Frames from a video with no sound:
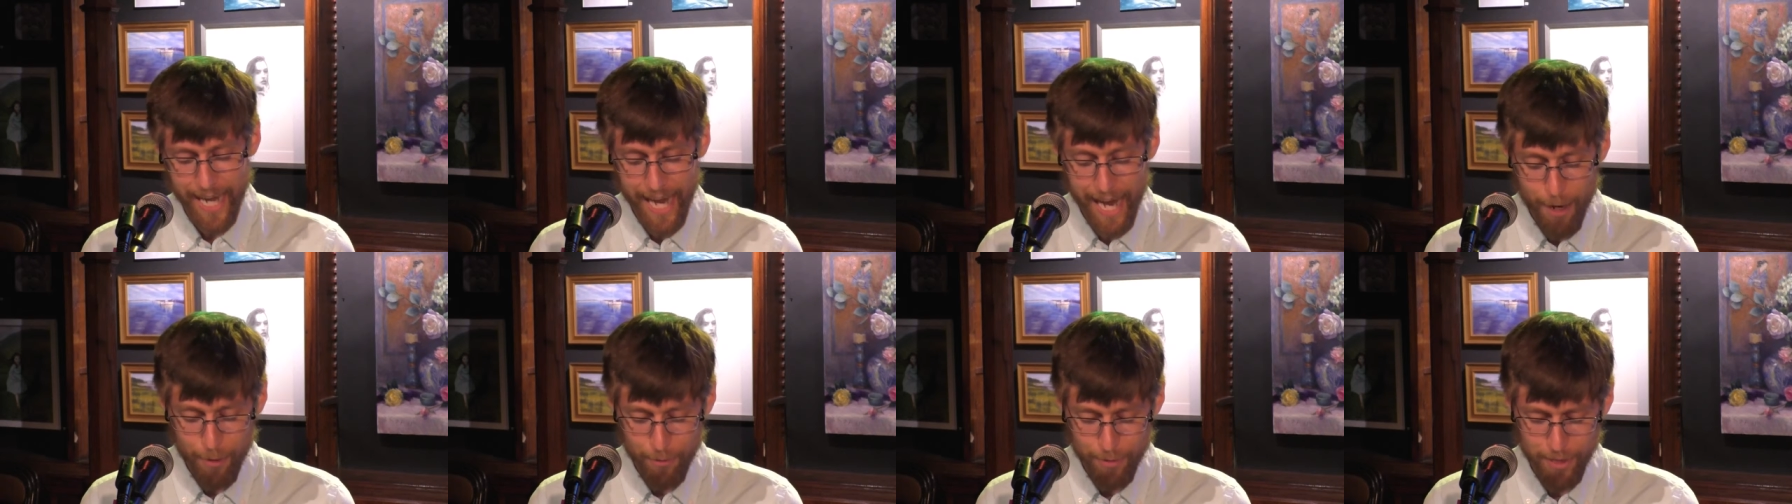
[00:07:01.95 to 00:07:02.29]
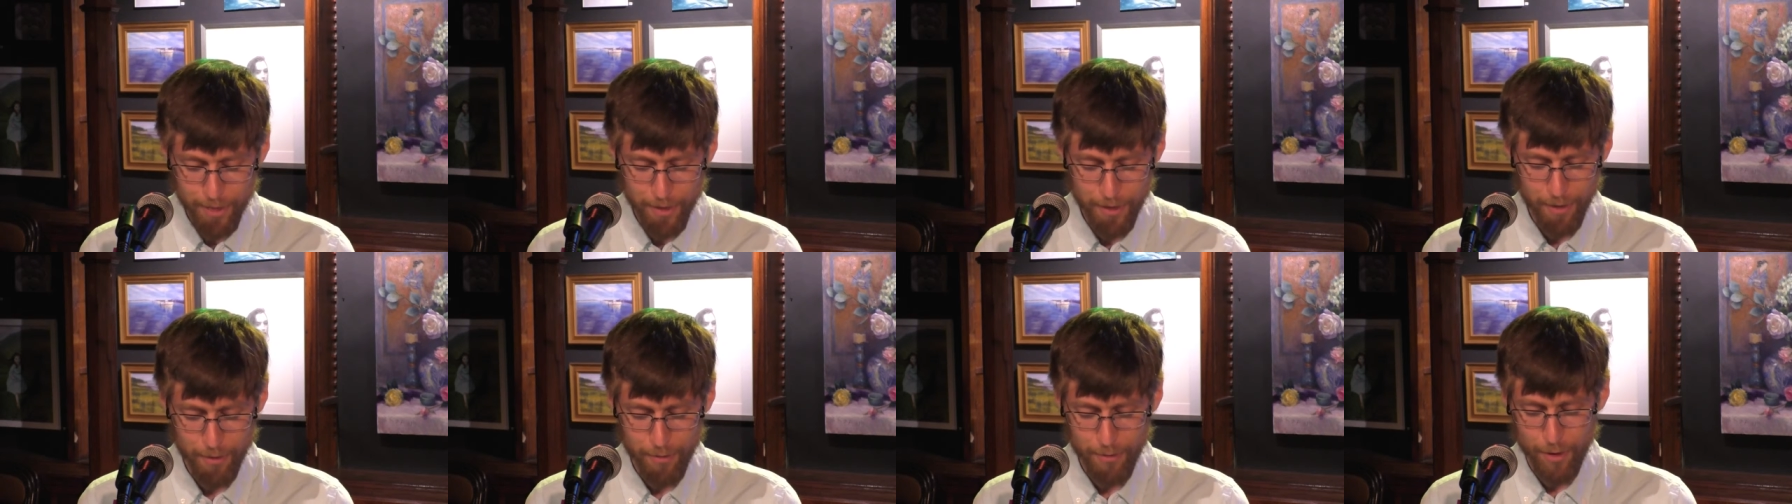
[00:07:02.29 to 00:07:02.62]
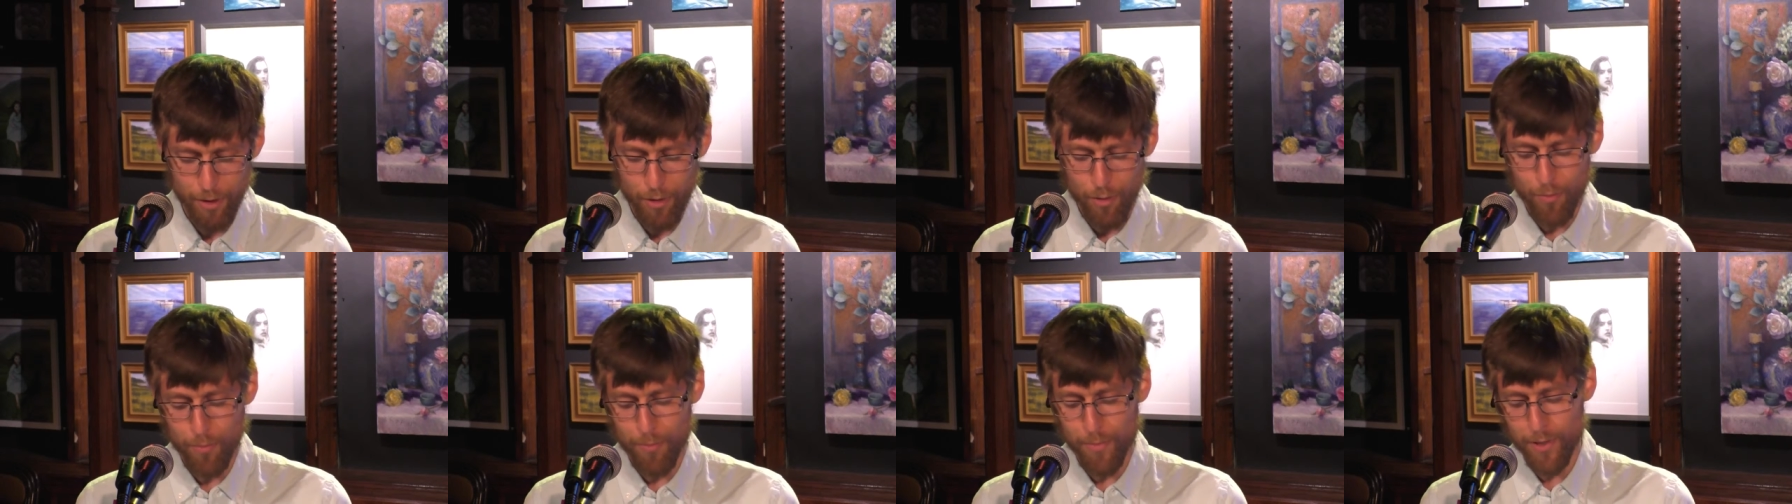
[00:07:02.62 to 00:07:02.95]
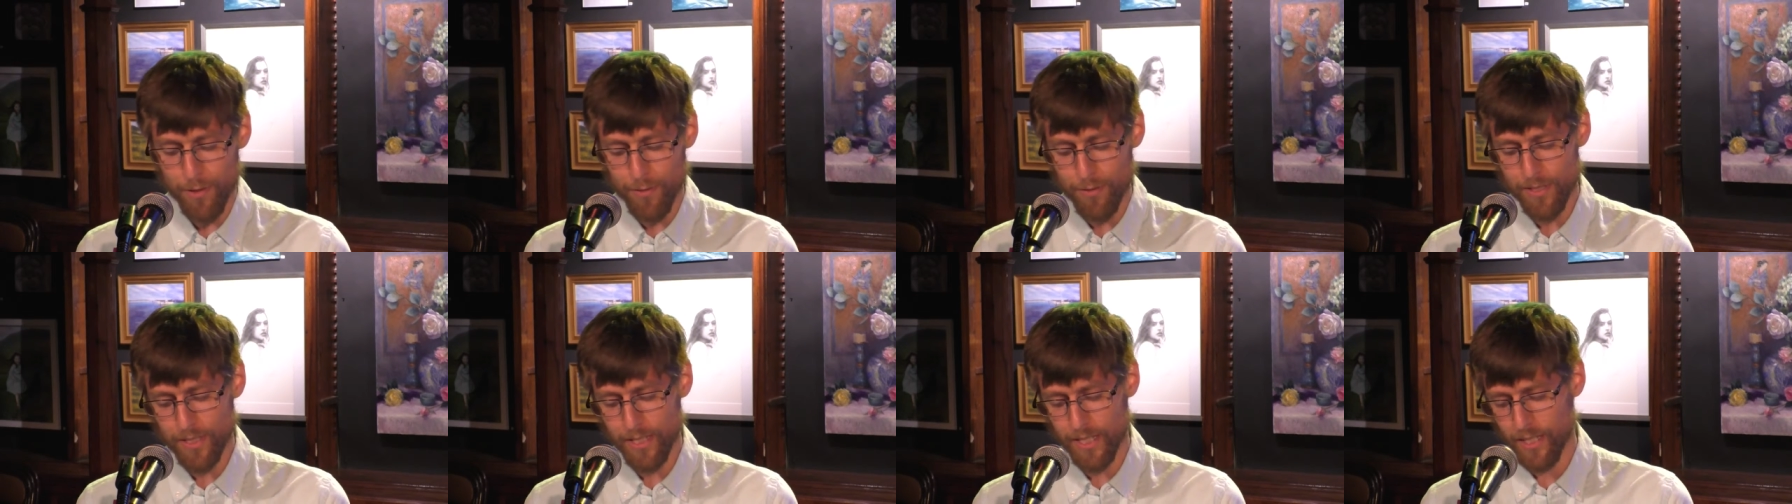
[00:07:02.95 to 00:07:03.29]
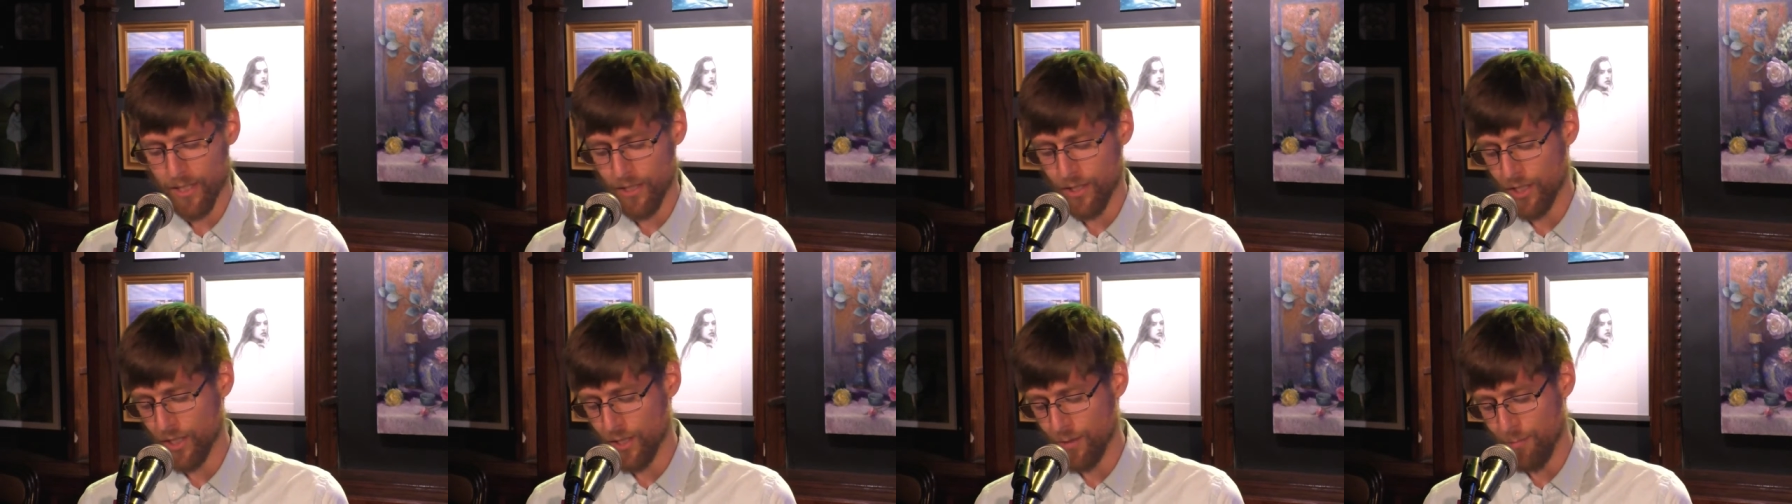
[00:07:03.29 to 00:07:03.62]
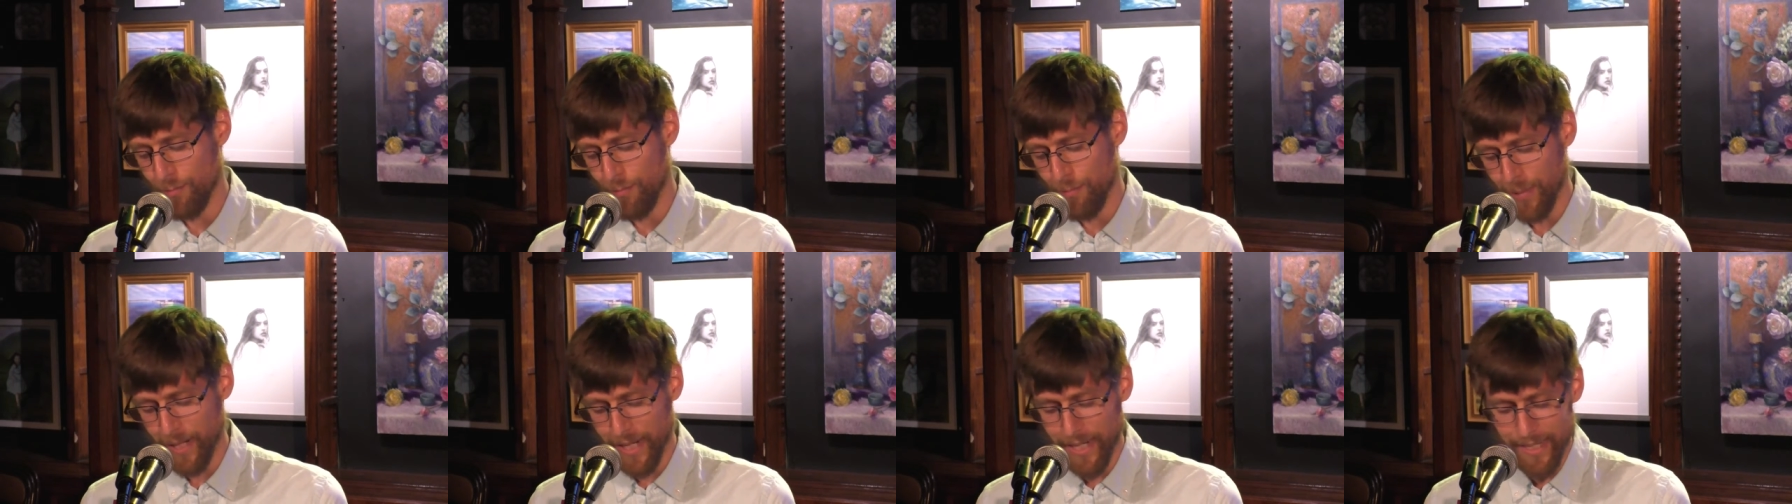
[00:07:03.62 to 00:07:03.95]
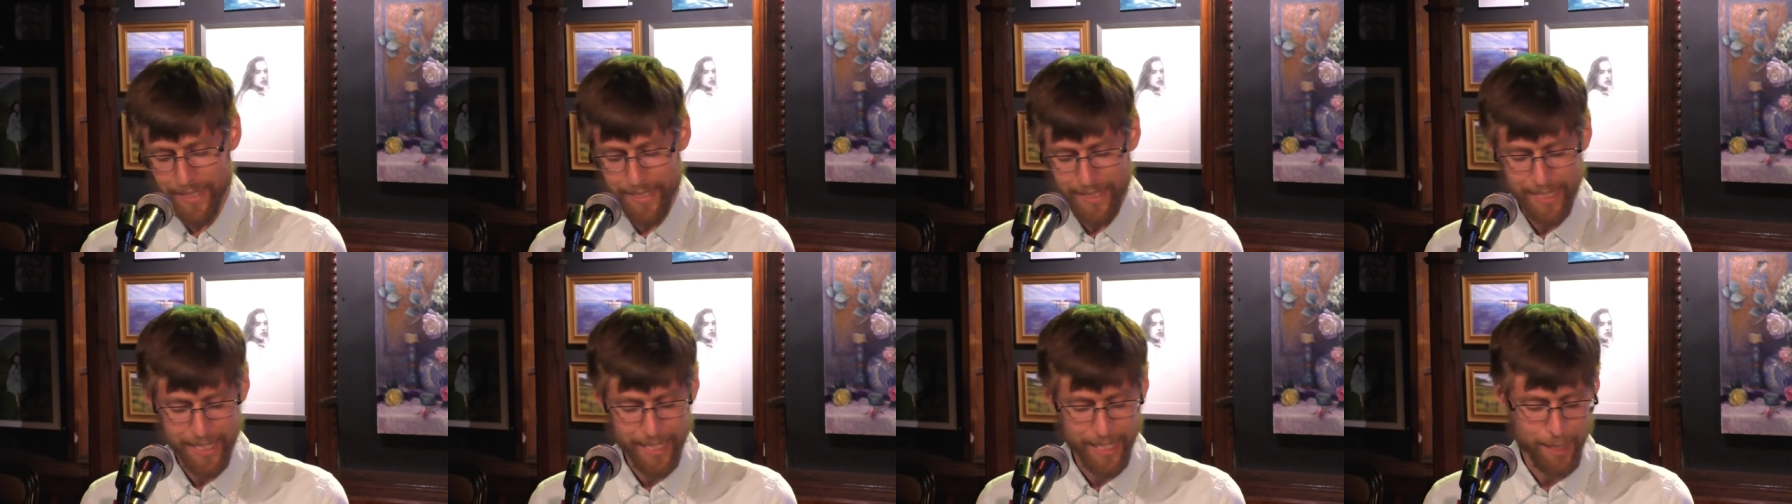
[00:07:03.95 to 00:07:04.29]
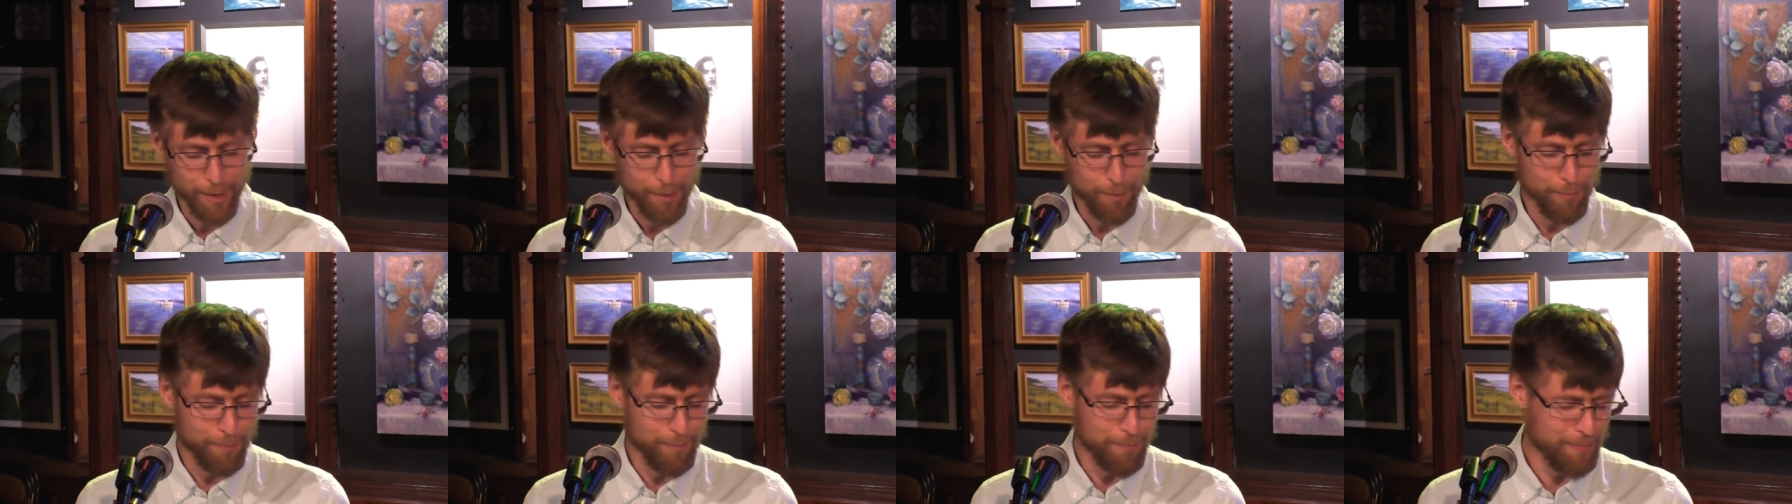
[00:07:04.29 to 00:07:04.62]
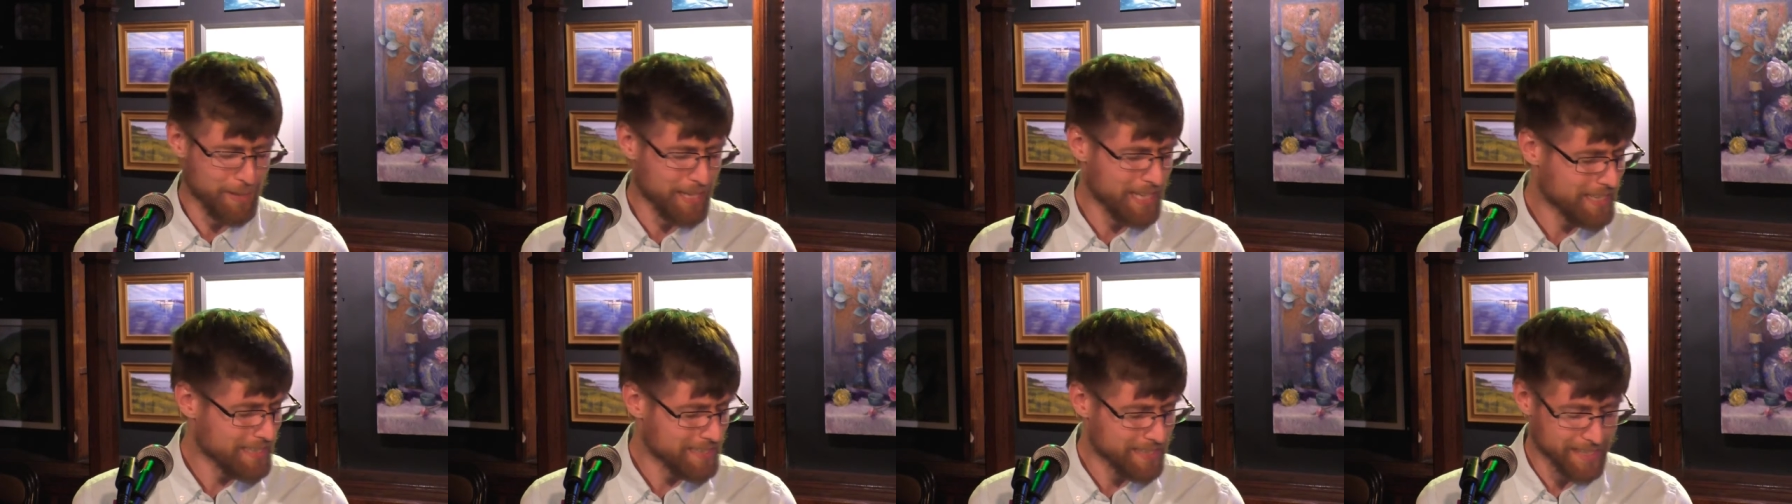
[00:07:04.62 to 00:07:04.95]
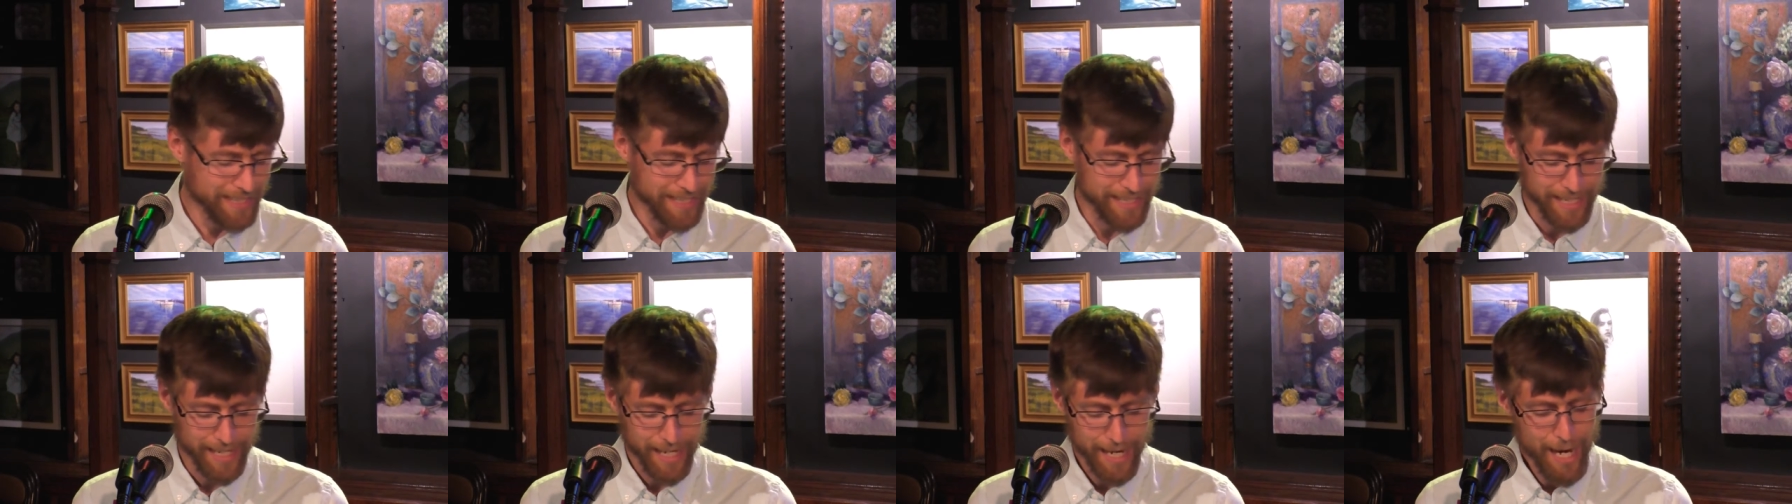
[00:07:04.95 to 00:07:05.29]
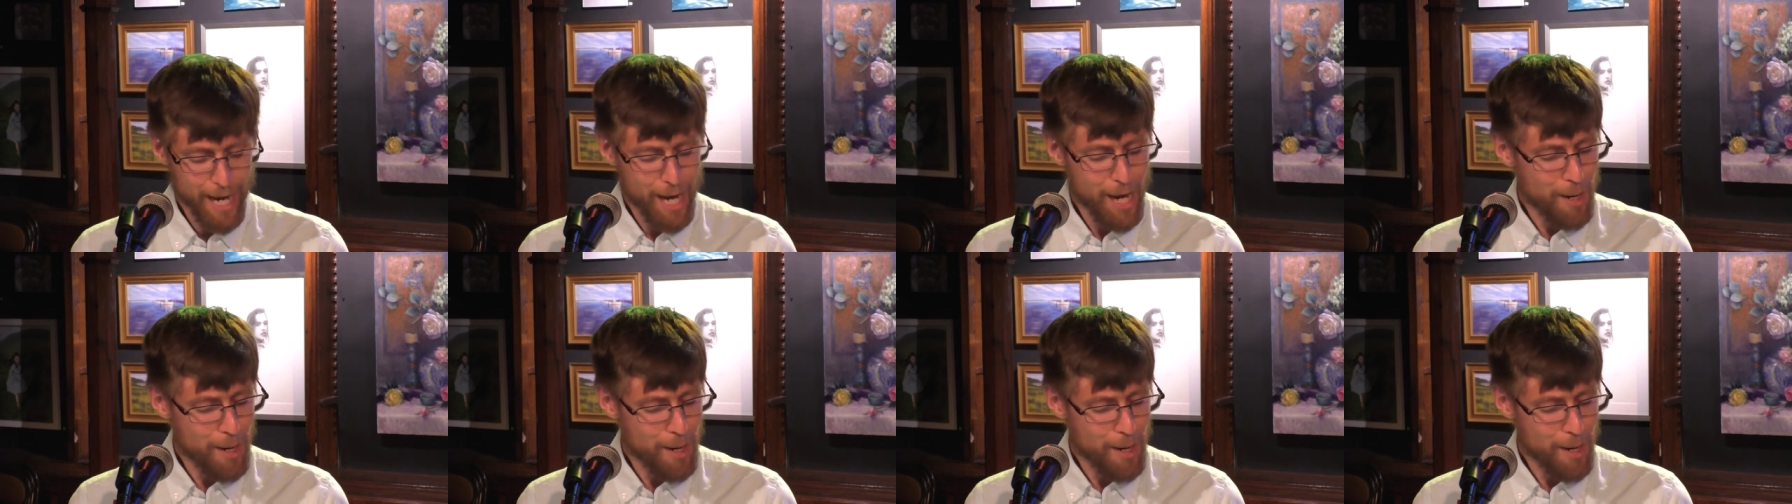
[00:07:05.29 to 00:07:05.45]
out to their low music, just beating, beating,